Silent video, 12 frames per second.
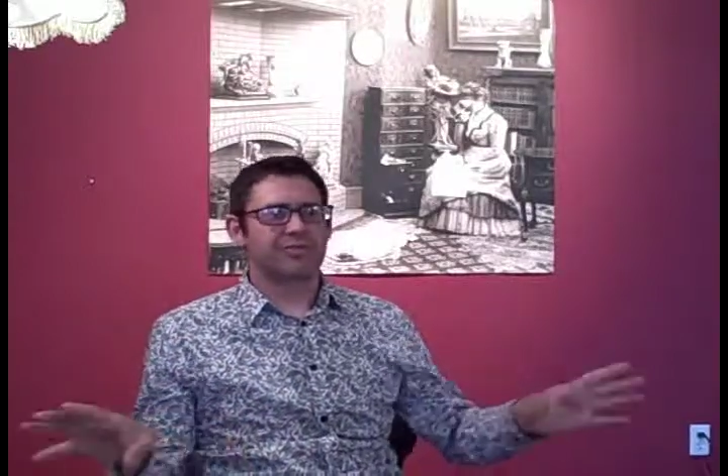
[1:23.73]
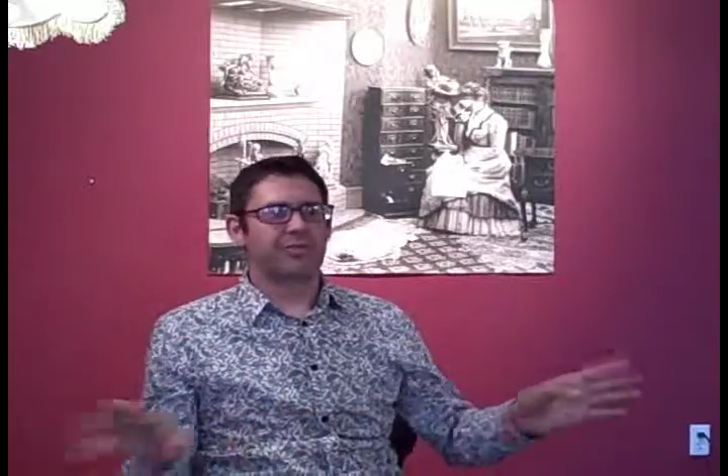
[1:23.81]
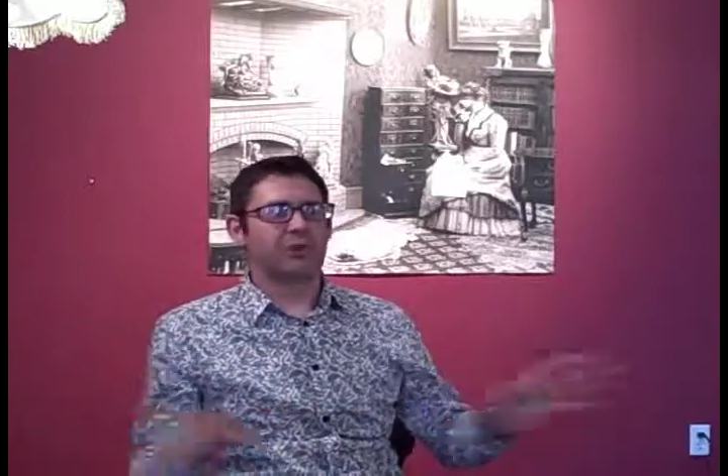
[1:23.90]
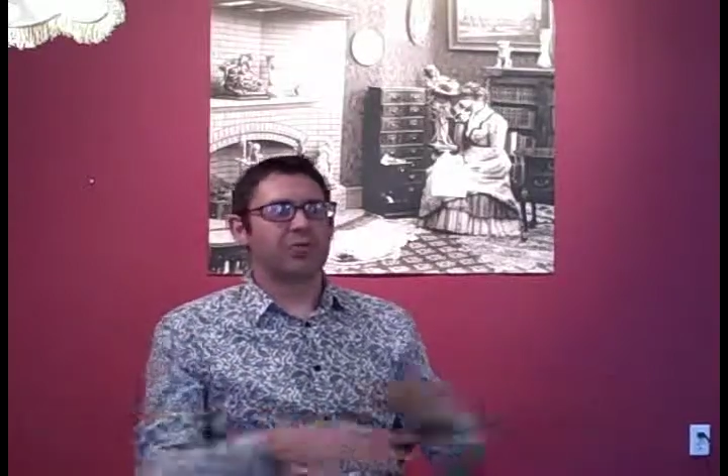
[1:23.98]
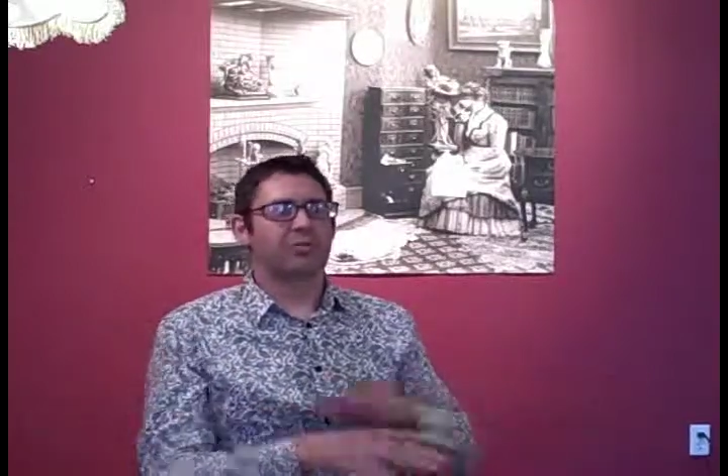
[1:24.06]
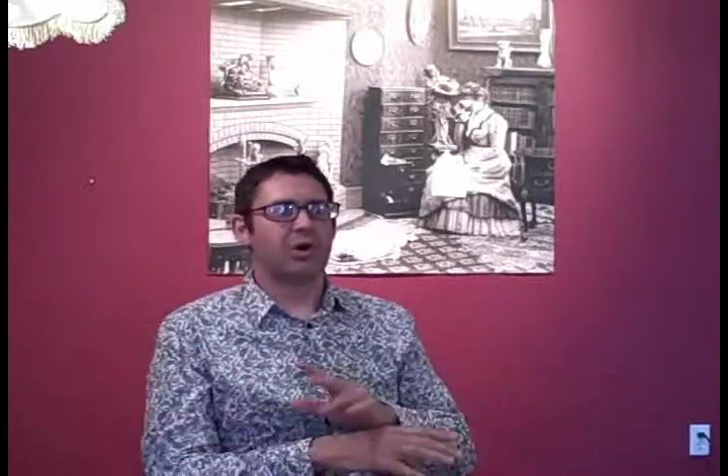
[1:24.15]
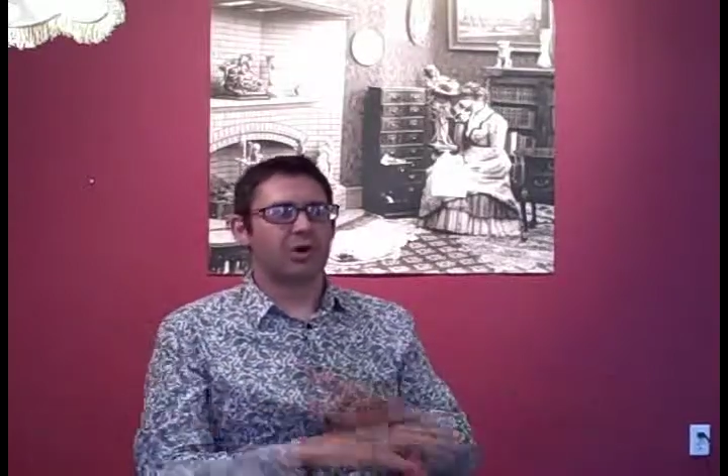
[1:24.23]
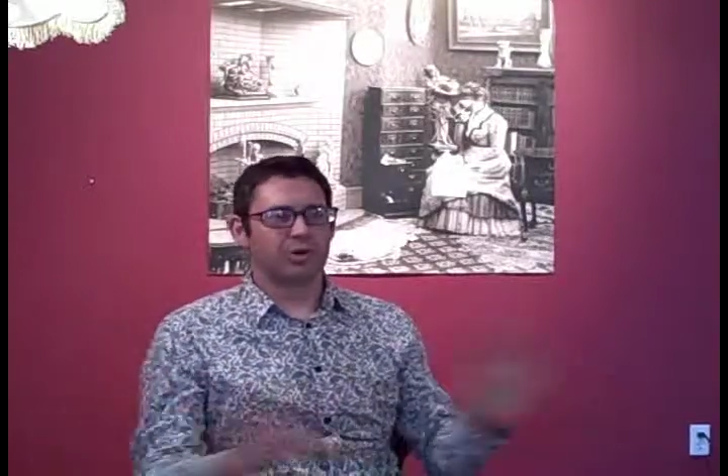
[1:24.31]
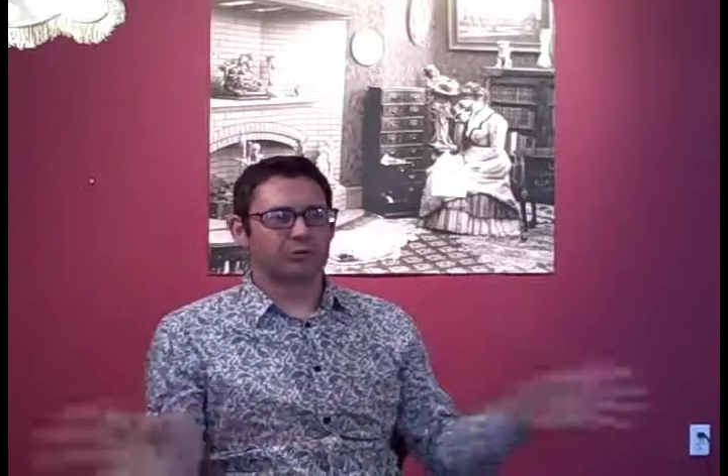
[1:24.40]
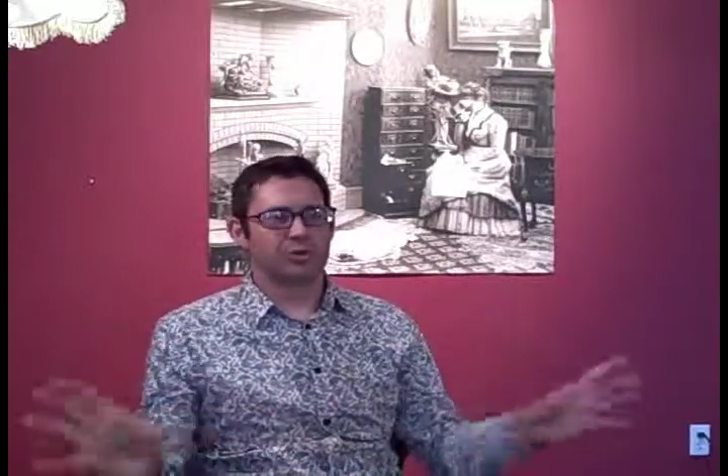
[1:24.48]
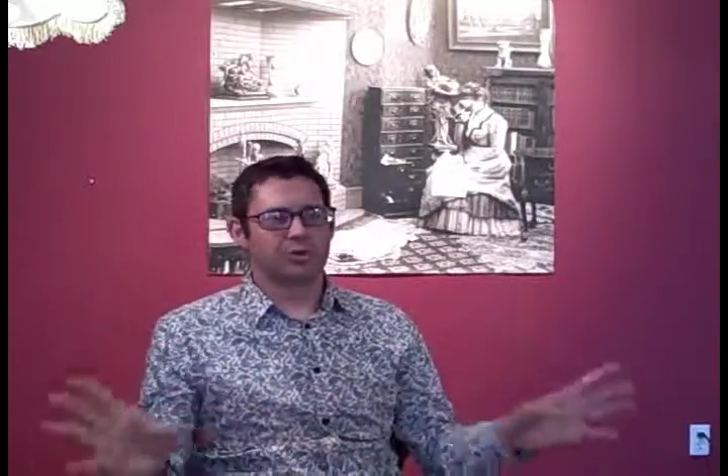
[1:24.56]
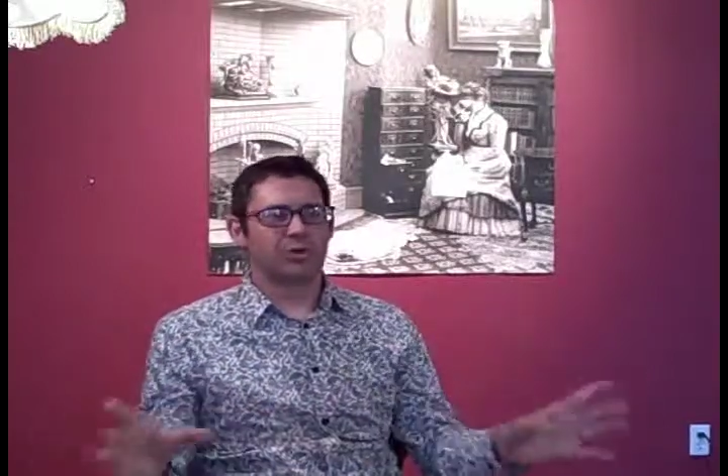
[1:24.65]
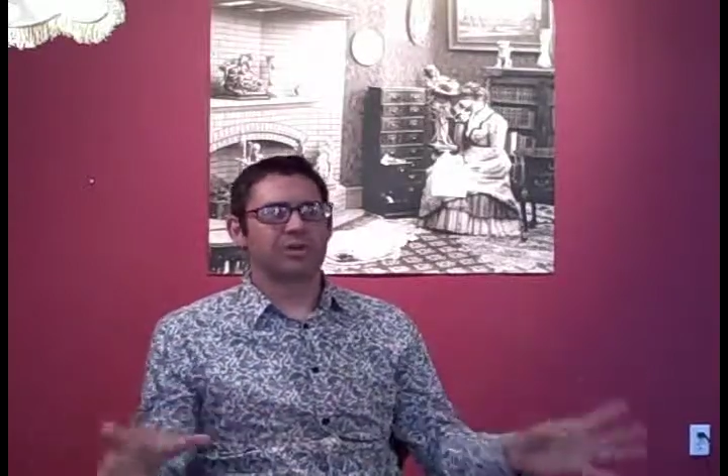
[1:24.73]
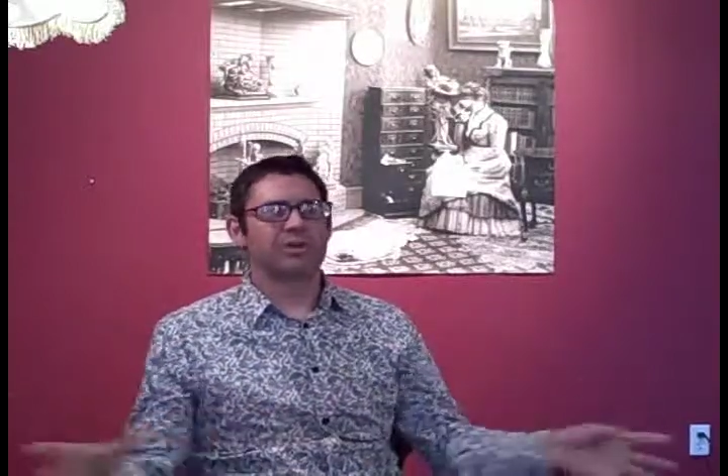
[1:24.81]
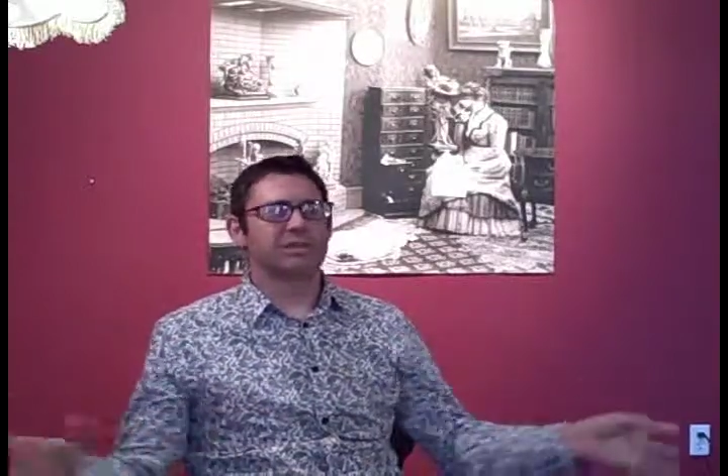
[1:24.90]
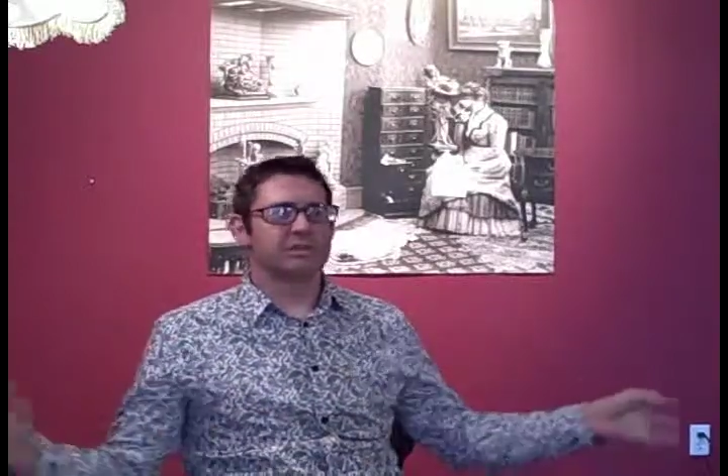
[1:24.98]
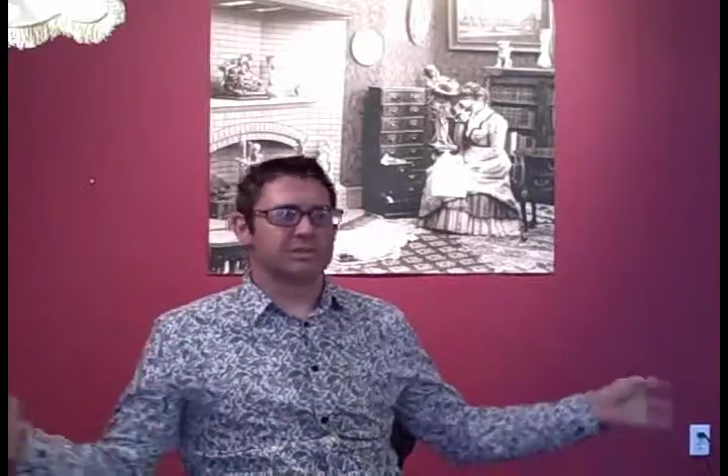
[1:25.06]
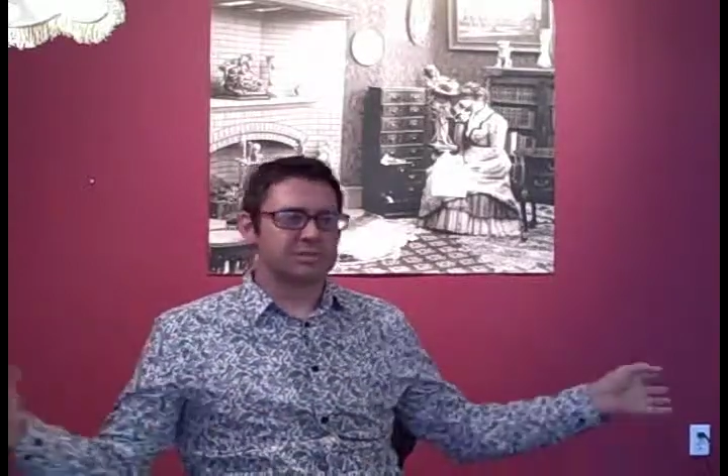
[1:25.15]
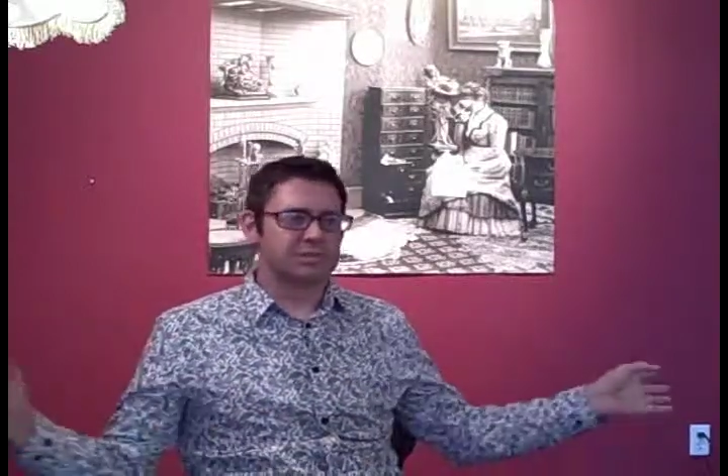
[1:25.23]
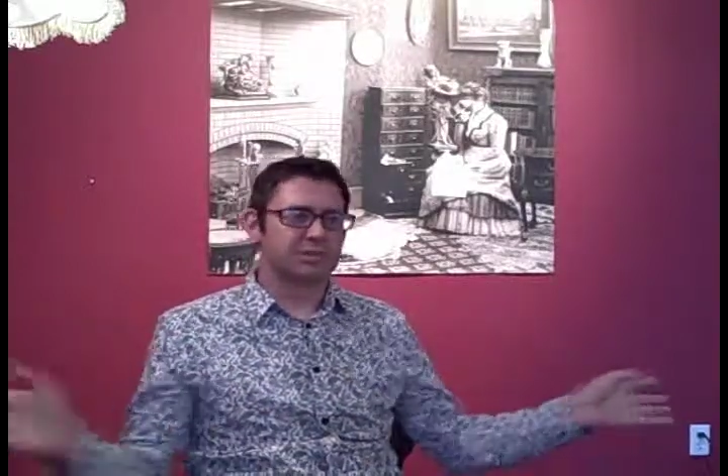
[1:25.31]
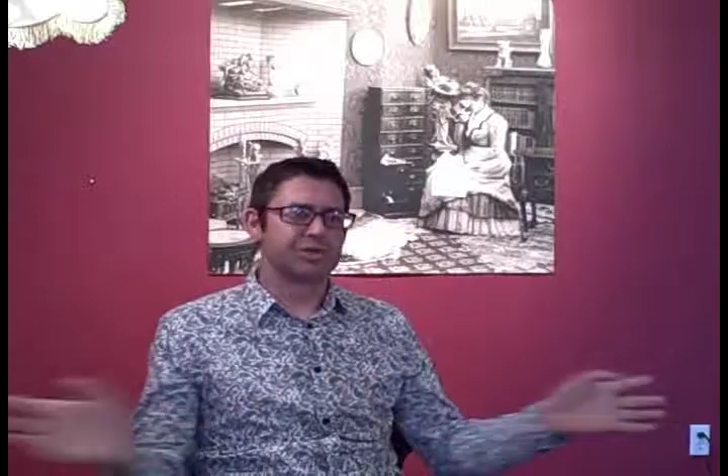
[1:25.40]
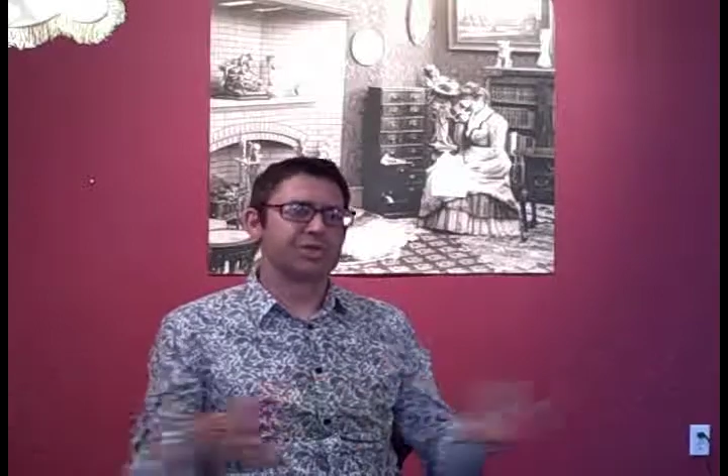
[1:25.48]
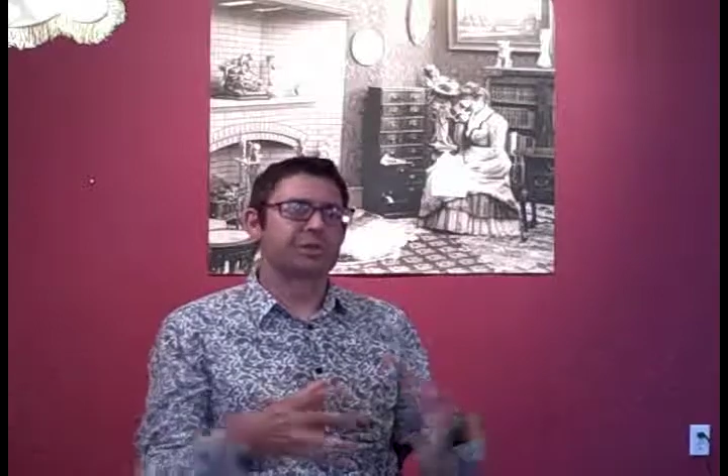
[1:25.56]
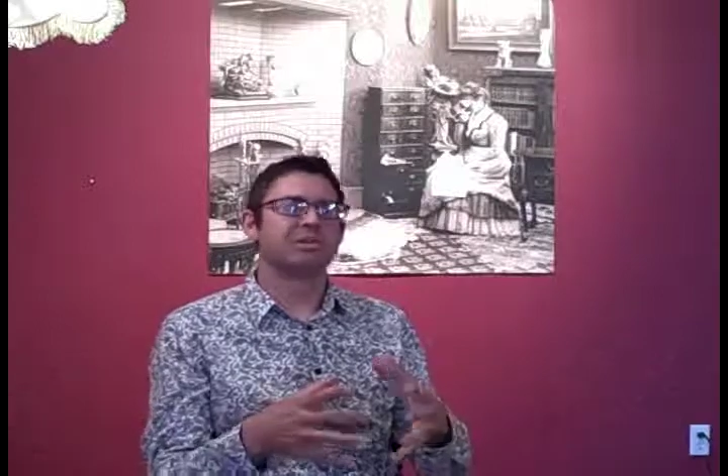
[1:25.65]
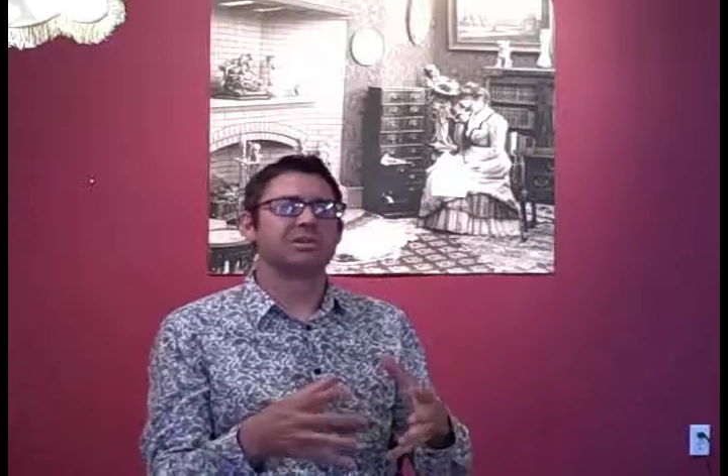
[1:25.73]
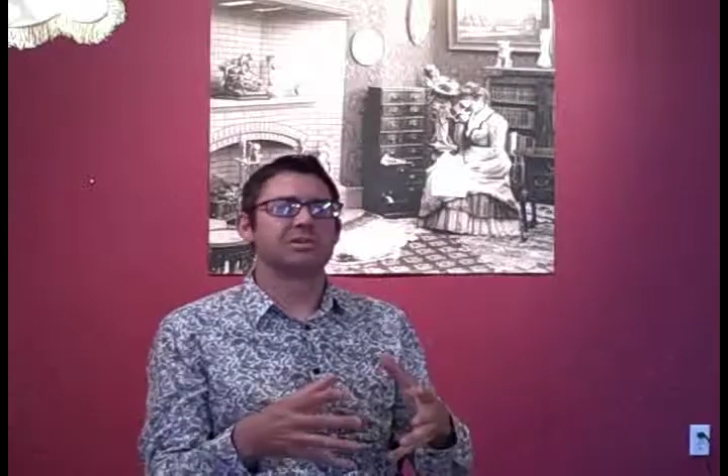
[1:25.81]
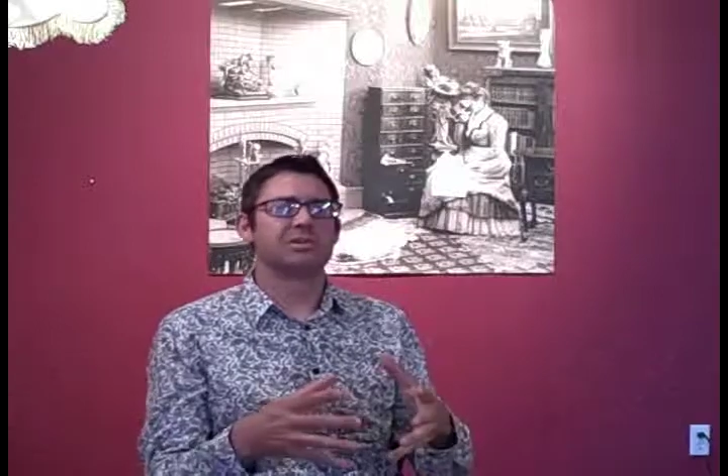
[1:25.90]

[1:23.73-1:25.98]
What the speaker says: from all over the world and swooshing them